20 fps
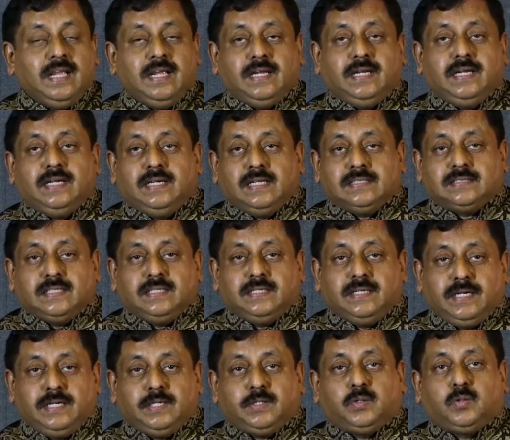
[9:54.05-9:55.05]
He doesn't
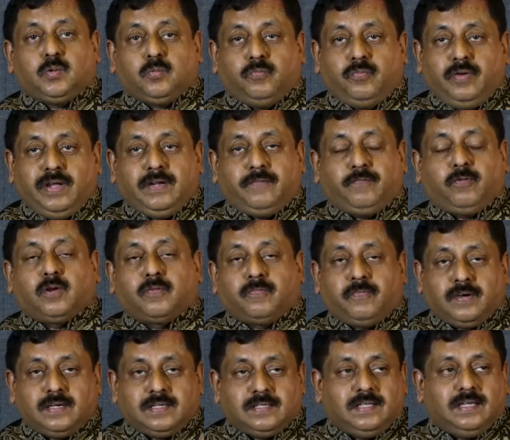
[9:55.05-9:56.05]
need to wait for
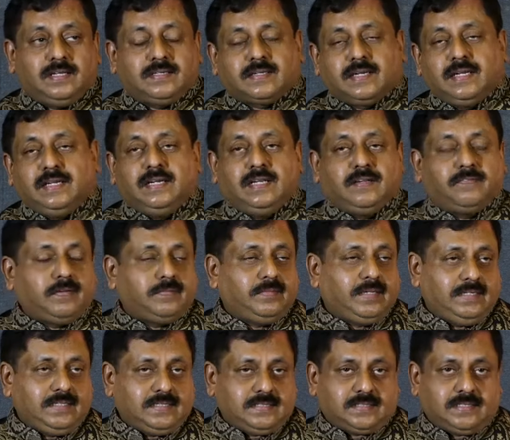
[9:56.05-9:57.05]
further training from the
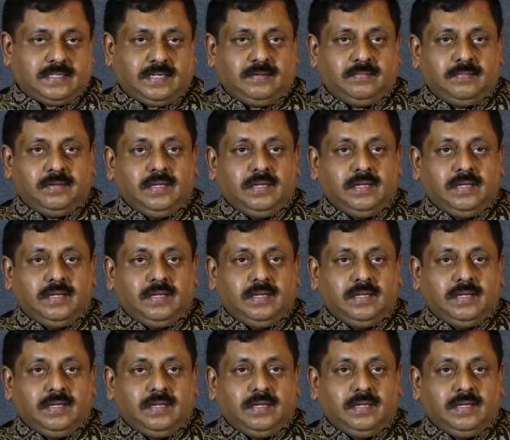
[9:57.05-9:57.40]
industry.